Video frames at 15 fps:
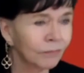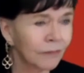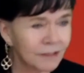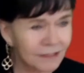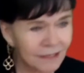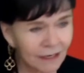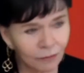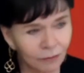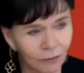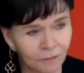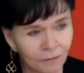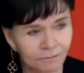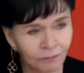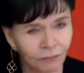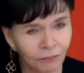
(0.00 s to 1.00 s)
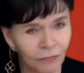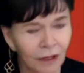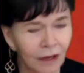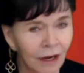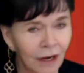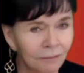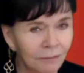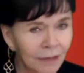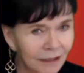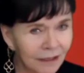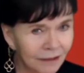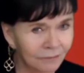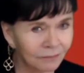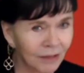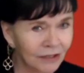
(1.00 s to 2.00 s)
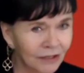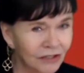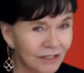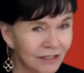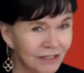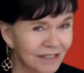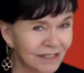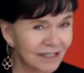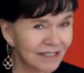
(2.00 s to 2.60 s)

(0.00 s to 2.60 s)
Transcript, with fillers: I think word? it is. I mean, I just